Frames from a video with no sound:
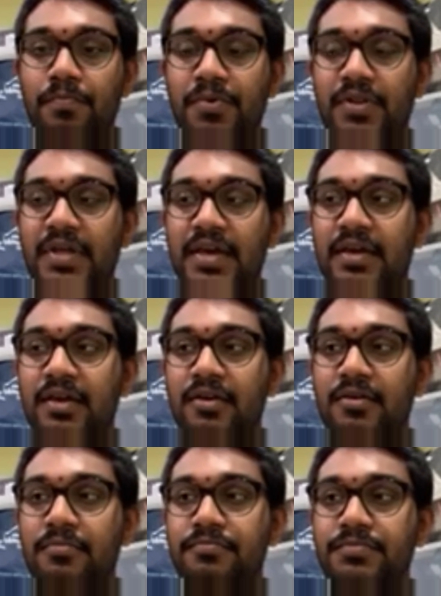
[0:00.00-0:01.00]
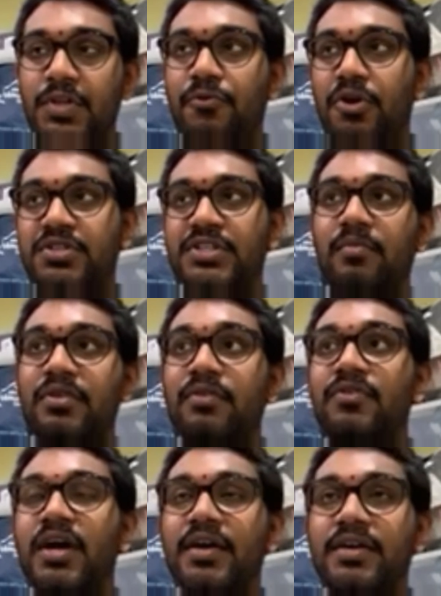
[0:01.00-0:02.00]
pray, for example, the
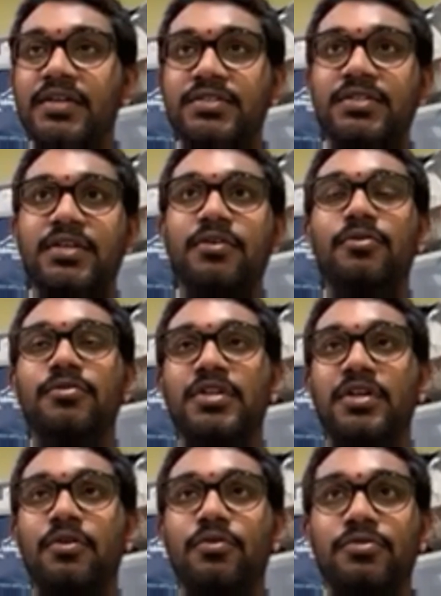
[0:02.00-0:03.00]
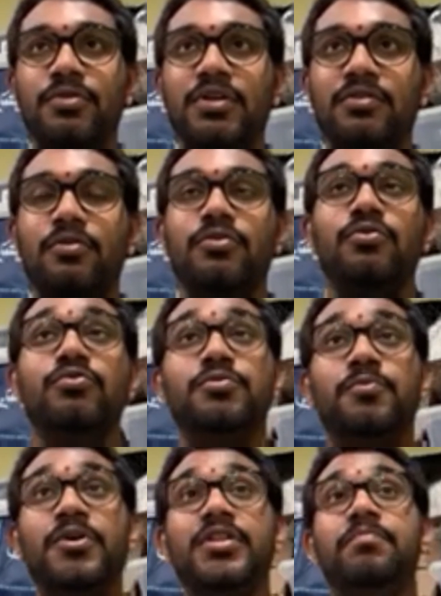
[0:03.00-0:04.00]
Vinayakas, they go to that loka. Those
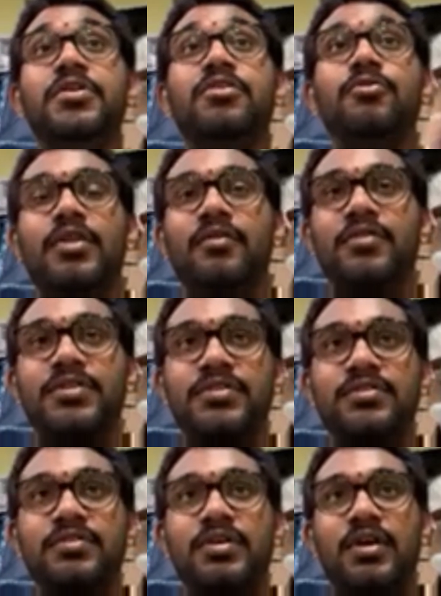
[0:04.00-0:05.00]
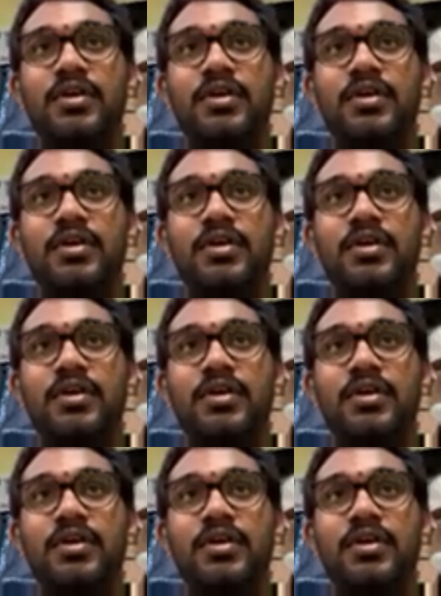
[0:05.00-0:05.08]
who pray the Pitru Devatas,